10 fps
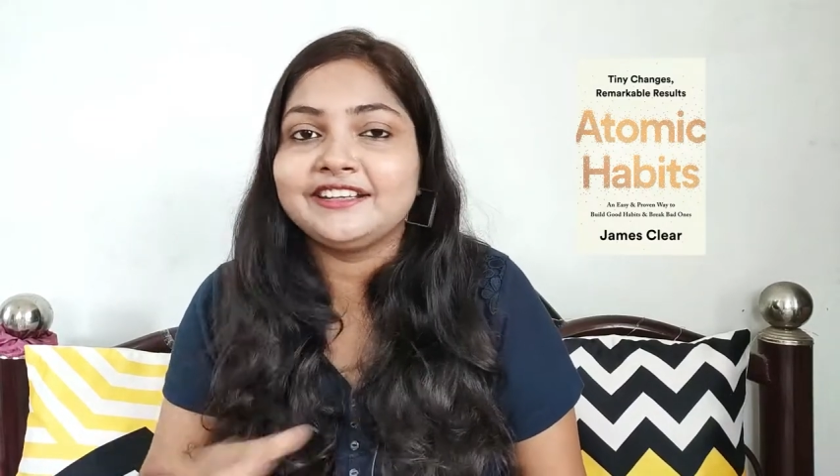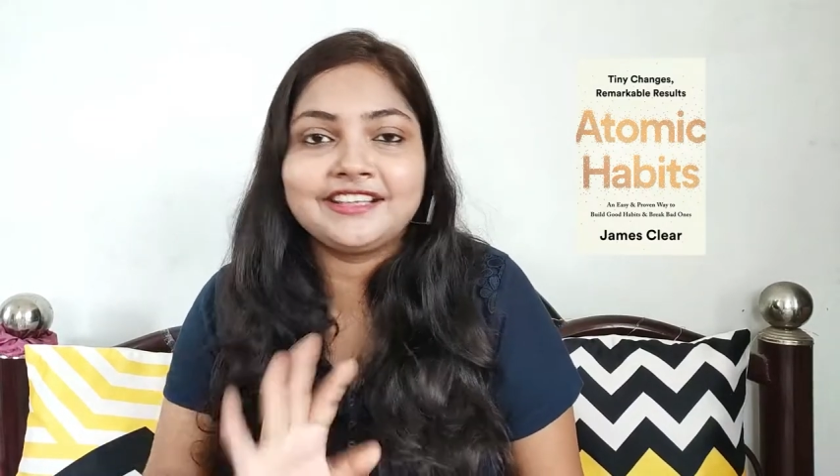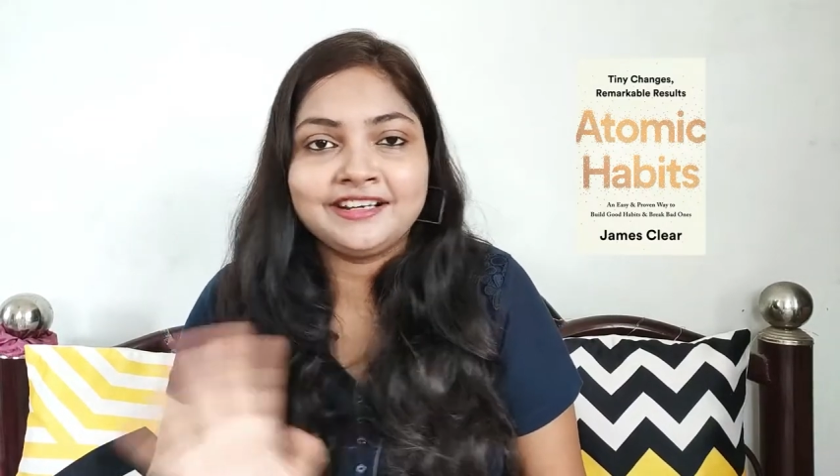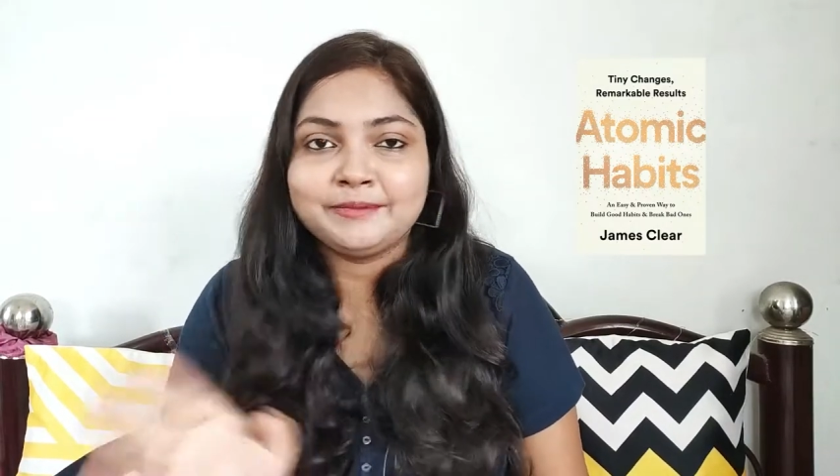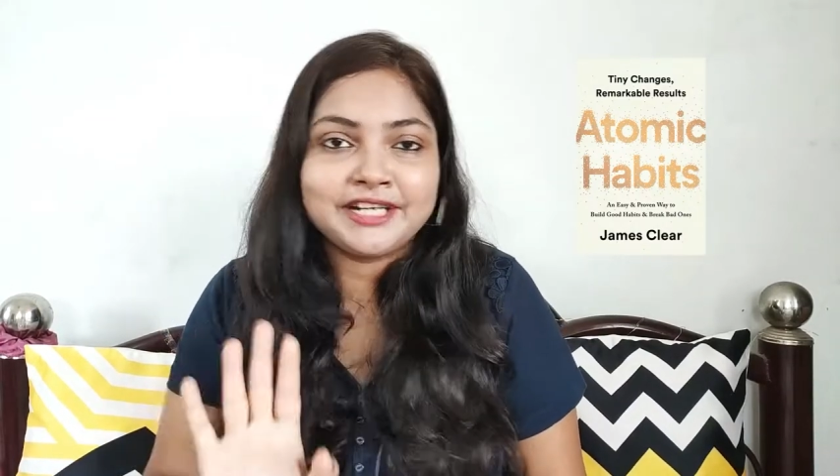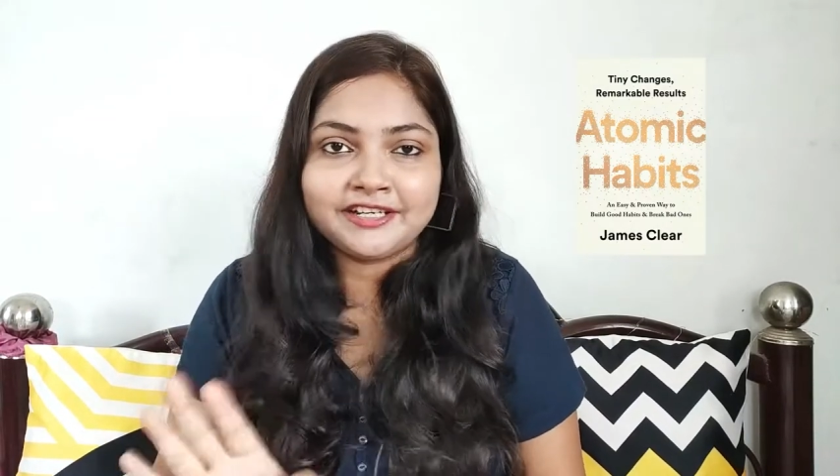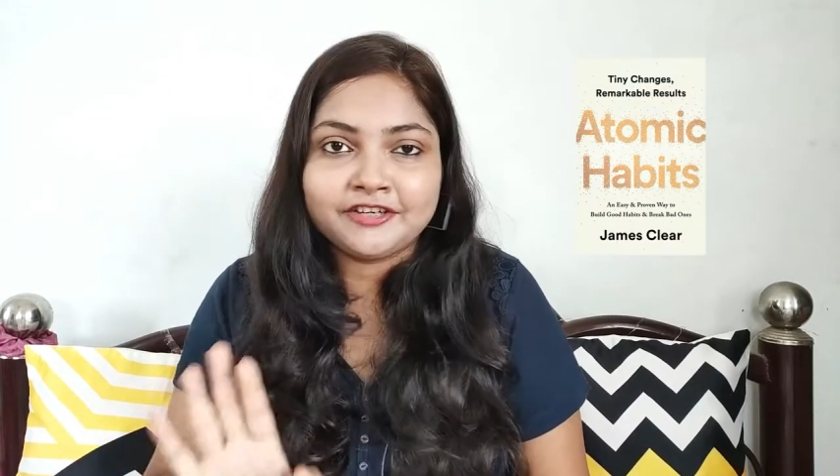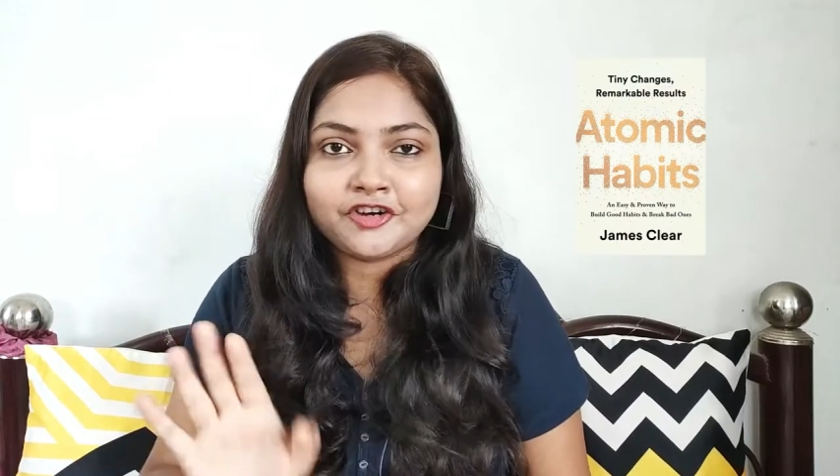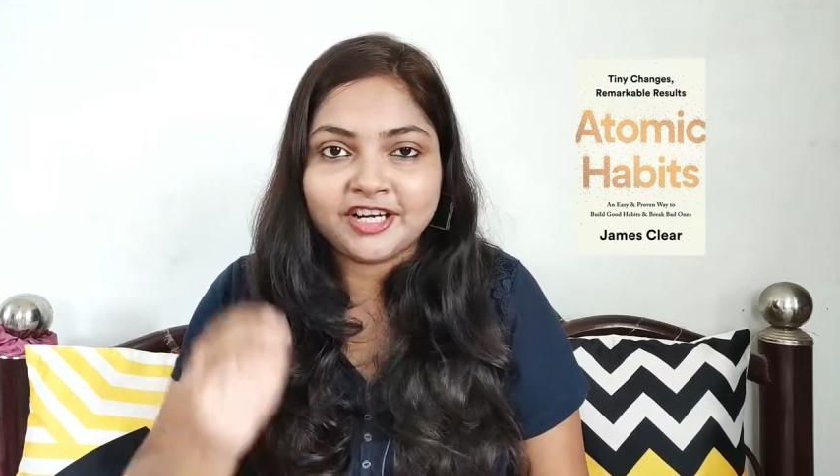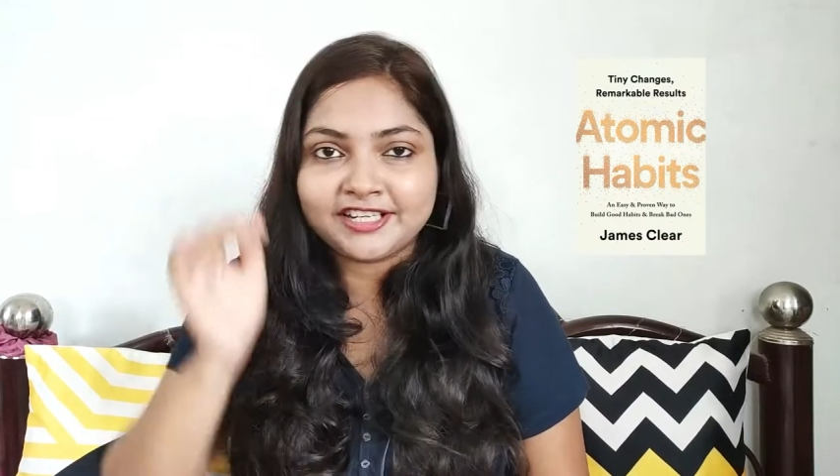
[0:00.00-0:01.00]
and again, but I
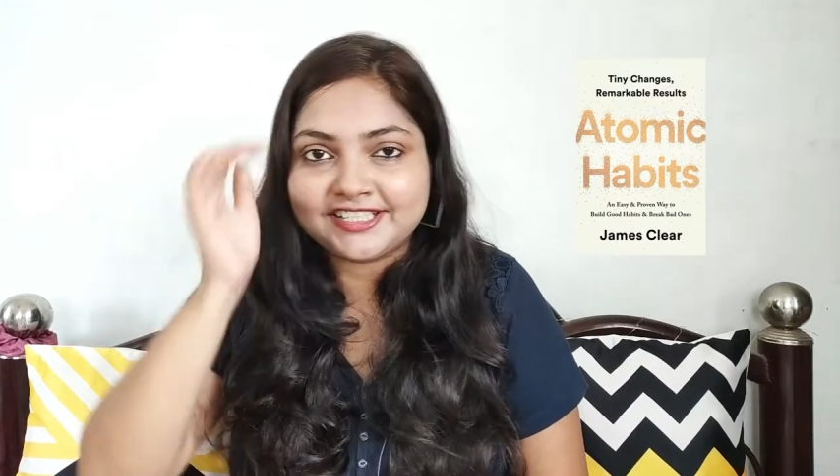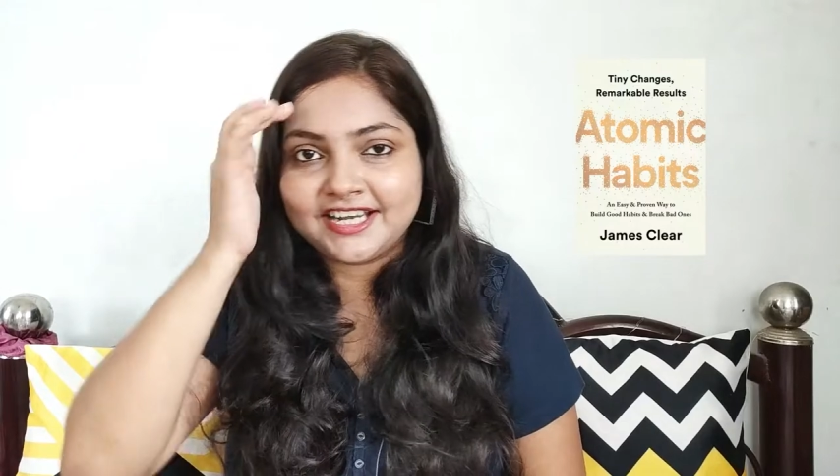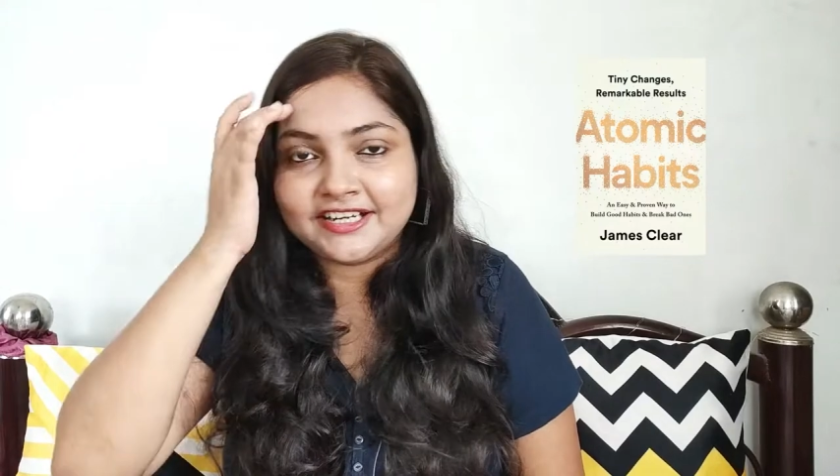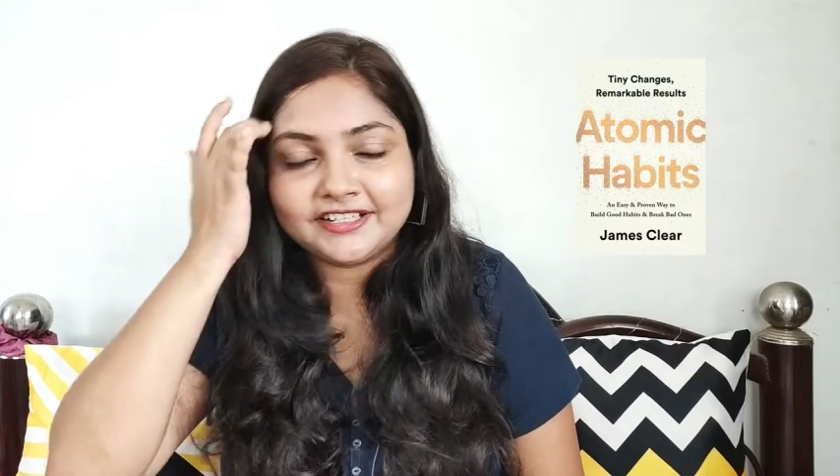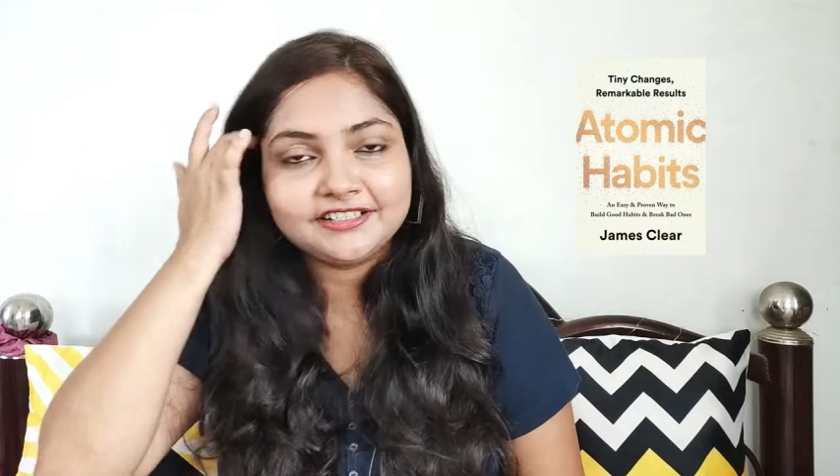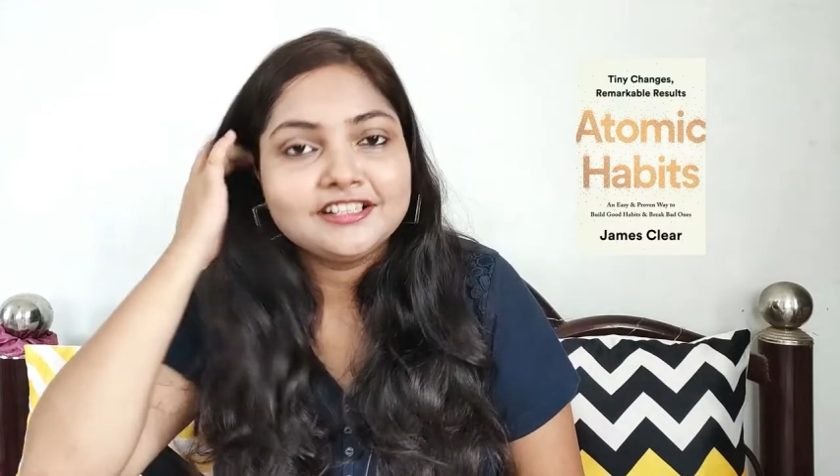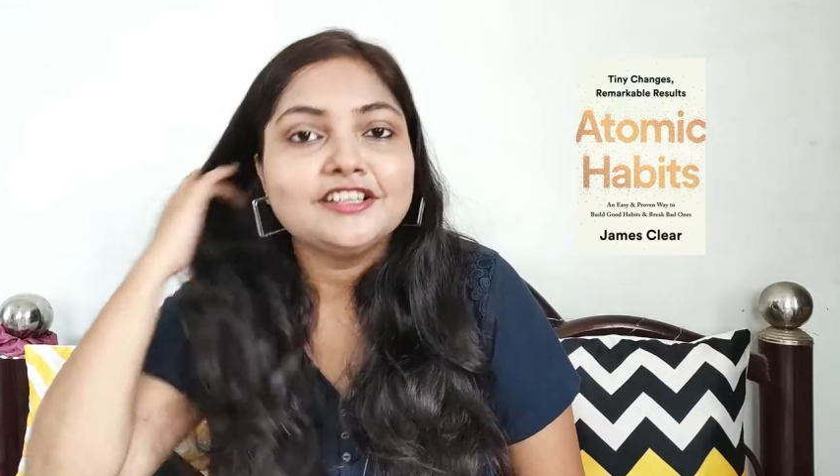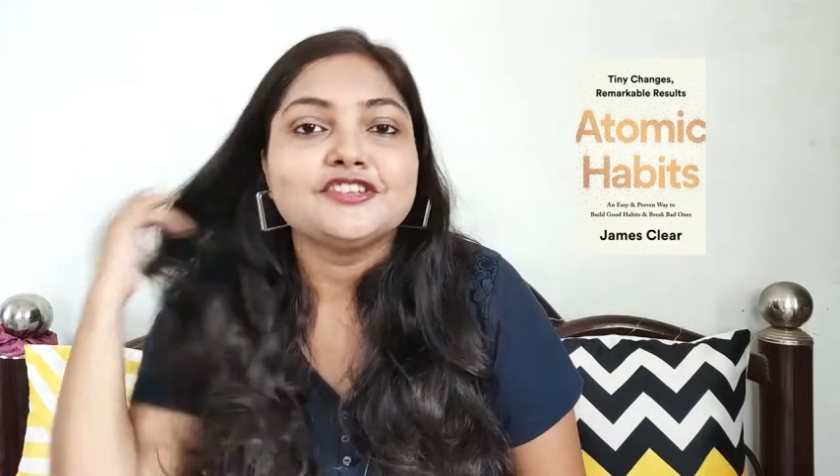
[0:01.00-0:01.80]
did not understand it.